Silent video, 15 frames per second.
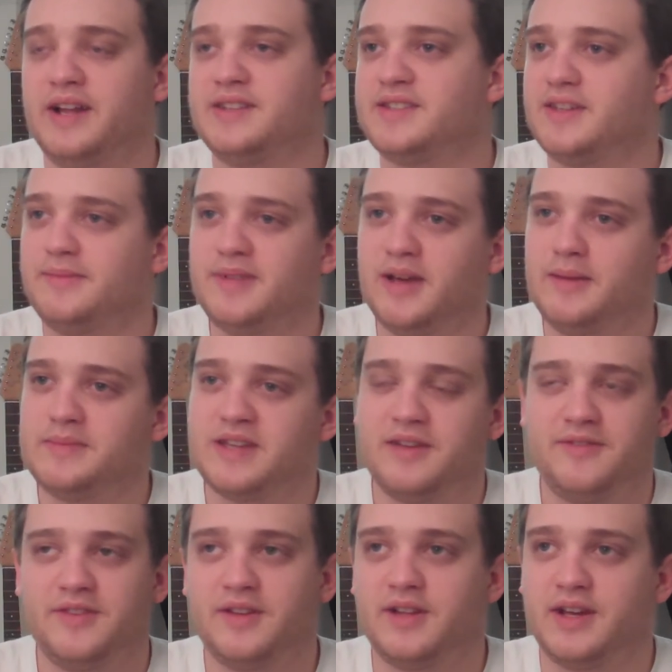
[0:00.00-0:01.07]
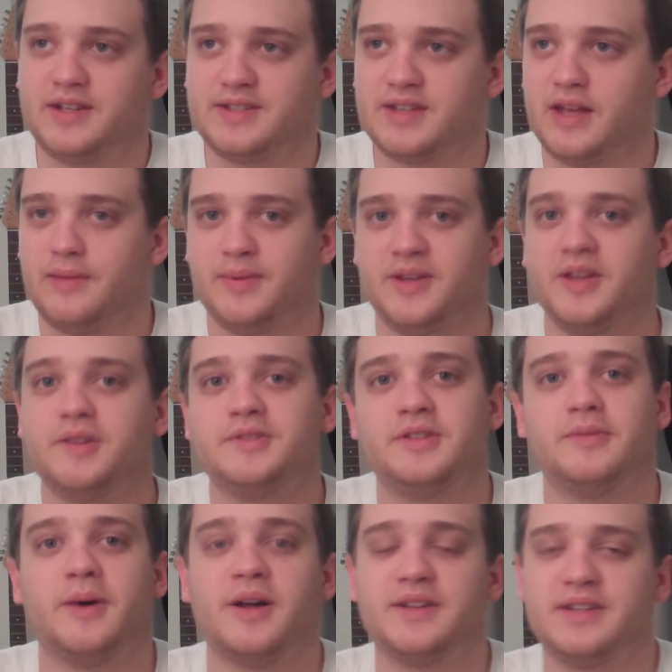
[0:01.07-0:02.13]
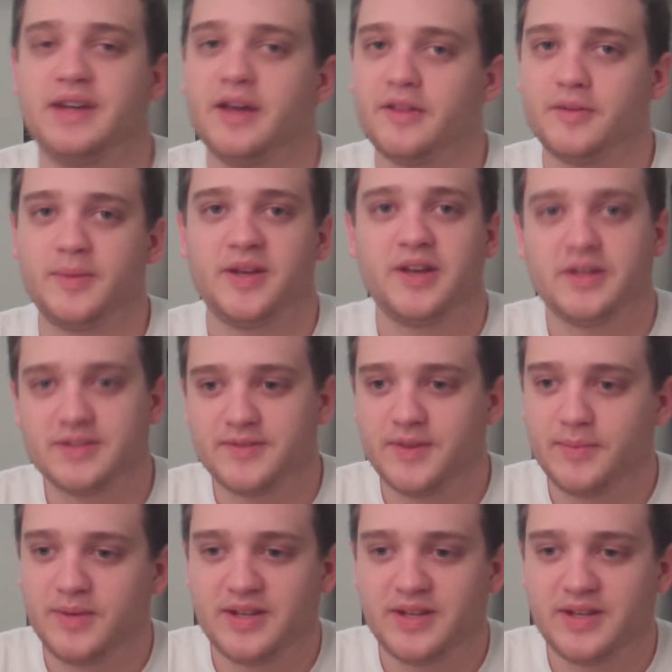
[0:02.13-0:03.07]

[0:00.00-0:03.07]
and sometimes I feel like stopping YouTube altogether because of it,